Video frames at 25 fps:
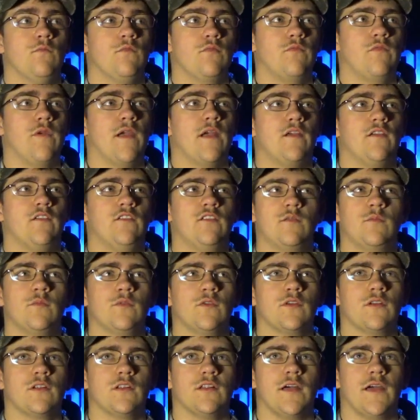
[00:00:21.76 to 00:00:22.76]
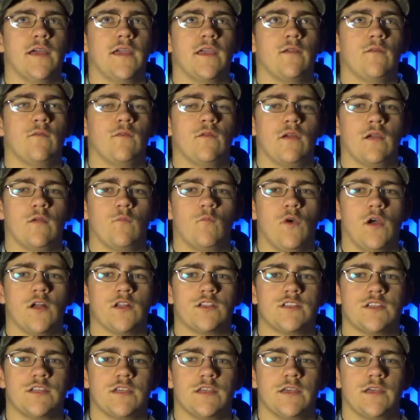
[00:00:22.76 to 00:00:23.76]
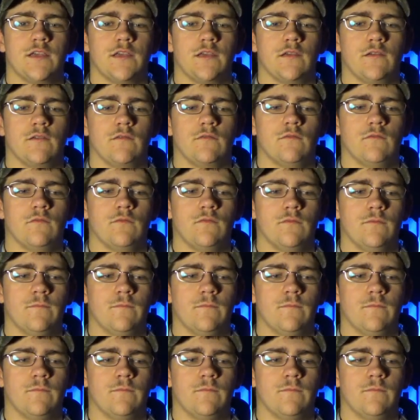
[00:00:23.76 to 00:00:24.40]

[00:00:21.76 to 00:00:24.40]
very similar to like watching.